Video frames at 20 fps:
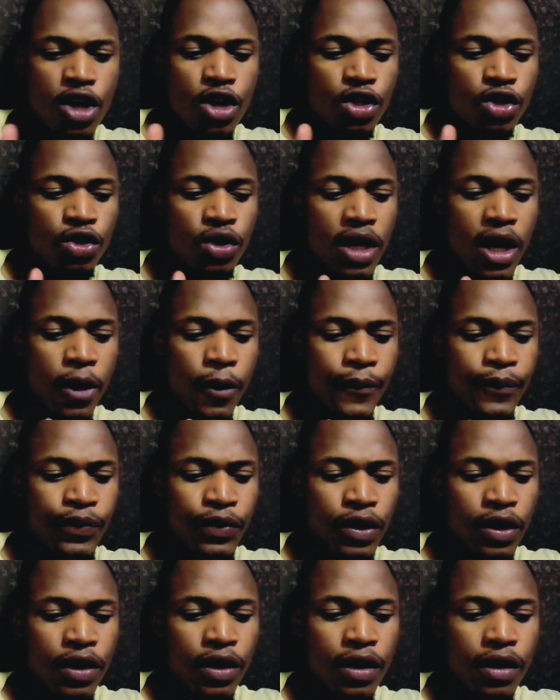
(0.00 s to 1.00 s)
So now
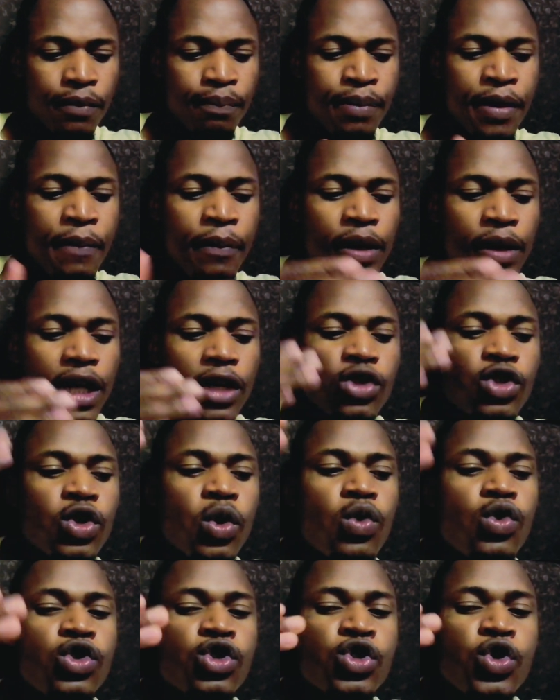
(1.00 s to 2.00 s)
people are
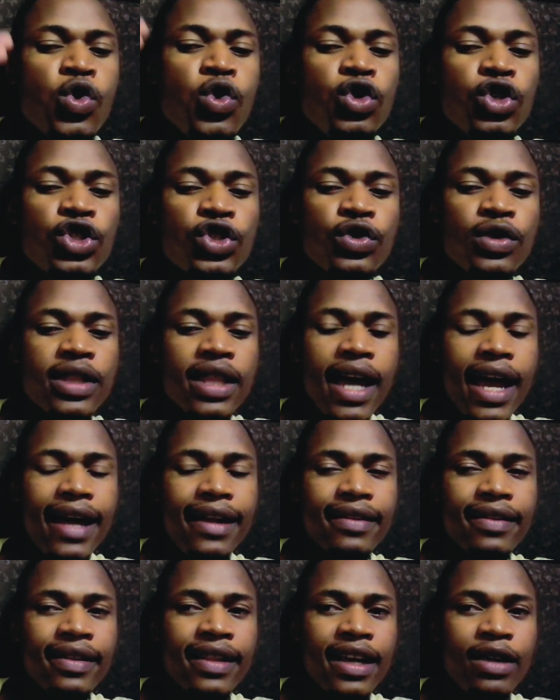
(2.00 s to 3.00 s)
so used to
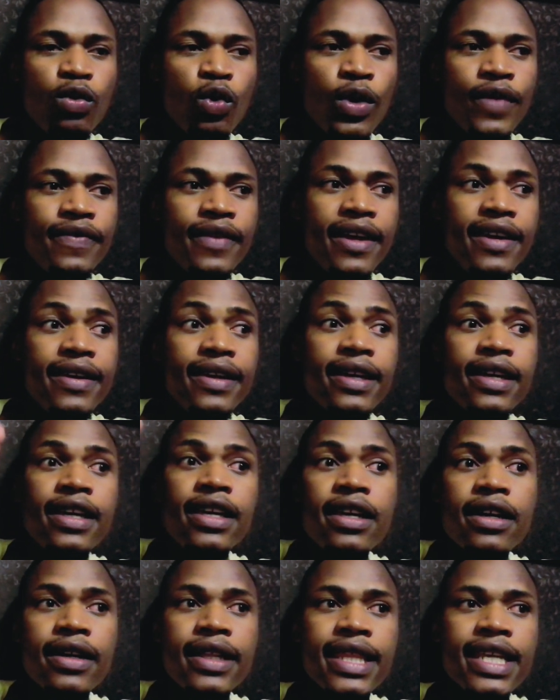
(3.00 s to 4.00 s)
that when they
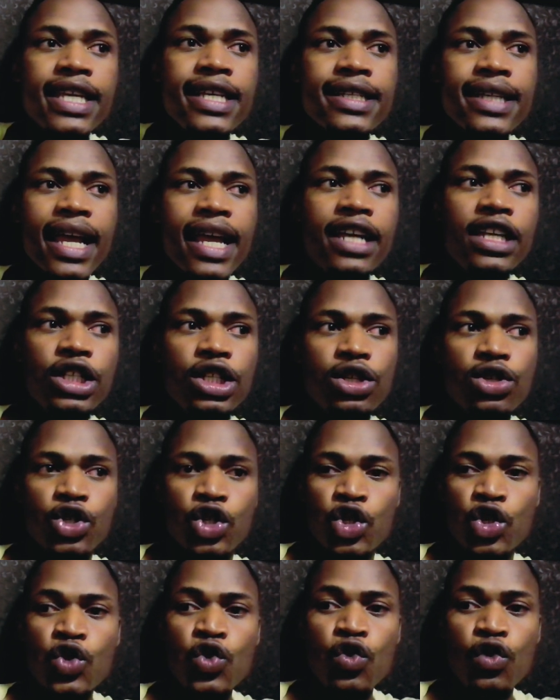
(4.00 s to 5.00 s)
hear these ancient
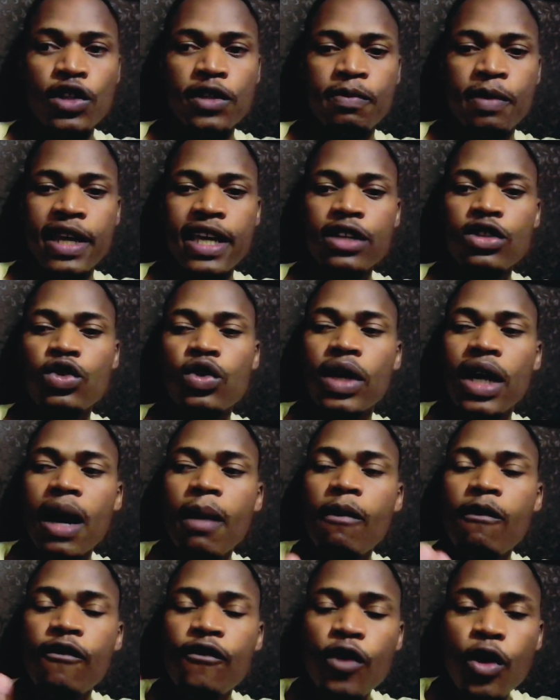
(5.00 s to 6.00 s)
truths begin to
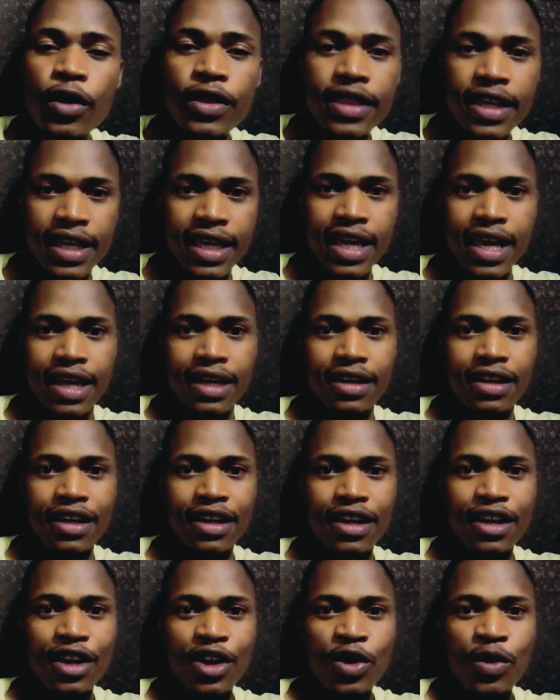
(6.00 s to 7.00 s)
come forth again,
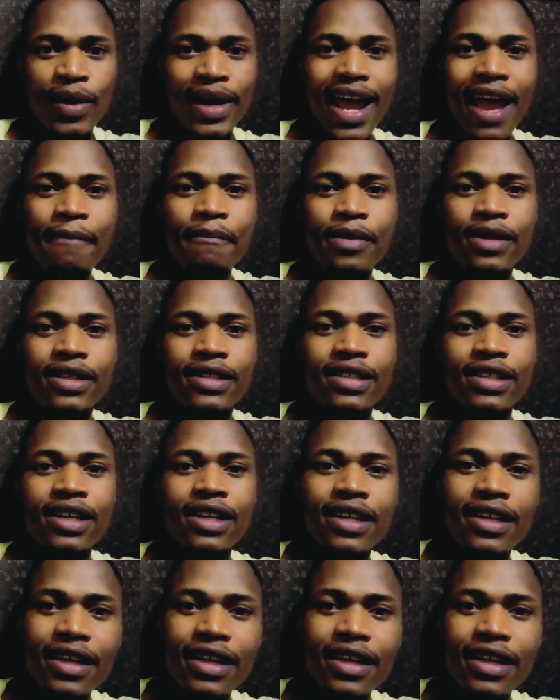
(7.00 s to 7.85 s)
what happens?